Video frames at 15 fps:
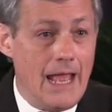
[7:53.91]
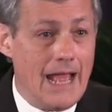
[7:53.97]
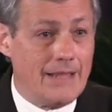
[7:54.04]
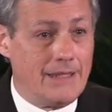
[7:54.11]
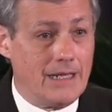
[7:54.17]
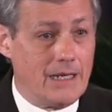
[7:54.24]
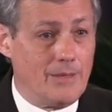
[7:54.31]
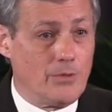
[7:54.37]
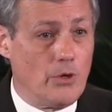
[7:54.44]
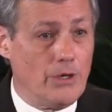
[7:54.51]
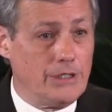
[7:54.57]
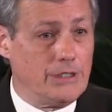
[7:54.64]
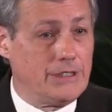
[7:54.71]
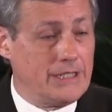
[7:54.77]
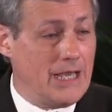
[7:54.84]
And then I'm
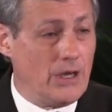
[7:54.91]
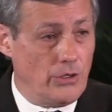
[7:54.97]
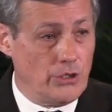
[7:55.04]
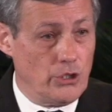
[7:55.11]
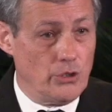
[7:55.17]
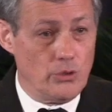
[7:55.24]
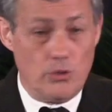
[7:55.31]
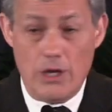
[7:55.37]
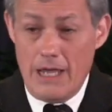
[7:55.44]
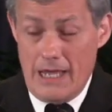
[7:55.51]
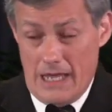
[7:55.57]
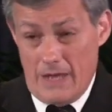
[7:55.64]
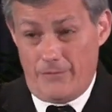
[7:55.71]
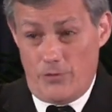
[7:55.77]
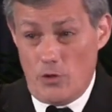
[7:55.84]
going to tell you
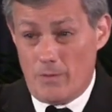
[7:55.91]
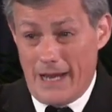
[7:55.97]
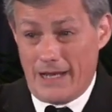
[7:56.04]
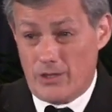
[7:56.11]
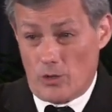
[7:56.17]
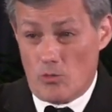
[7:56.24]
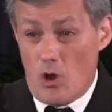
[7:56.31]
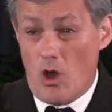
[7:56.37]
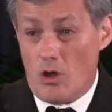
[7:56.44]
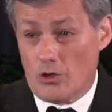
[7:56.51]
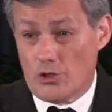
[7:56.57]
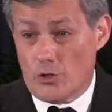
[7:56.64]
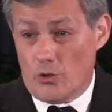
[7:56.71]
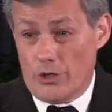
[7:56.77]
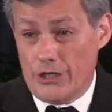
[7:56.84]
if you make the wrong
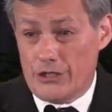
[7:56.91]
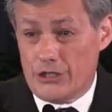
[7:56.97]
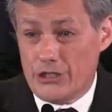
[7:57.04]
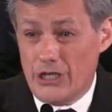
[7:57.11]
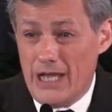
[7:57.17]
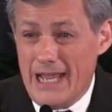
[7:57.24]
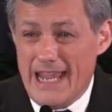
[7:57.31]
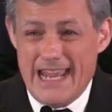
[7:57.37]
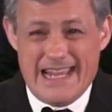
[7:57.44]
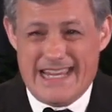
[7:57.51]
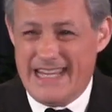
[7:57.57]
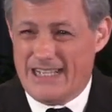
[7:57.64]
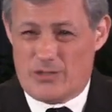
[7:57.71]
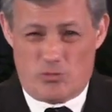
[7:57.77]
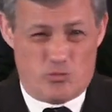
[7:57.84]
choice, it
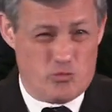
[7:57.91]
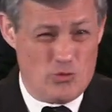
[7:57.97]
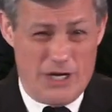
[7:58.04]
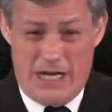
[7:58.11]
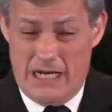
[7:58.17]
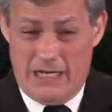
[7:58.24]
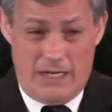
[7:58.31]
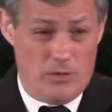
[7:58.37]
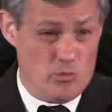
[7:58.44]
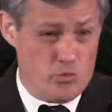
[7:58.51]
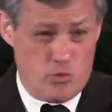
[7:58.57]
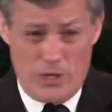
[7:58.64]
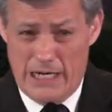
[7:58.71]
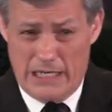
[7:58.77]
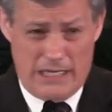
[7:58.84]
gets really,
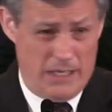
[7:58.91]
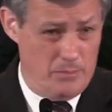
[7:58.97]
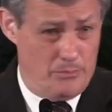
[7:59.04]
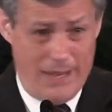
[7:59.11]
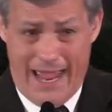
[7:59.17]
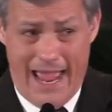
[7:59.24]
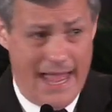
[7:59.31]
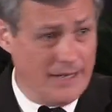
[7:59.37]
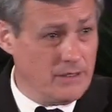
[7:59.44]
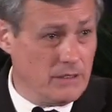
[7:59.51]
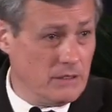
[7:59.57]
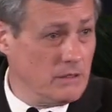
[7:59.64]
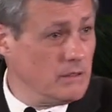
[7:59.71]
really bad.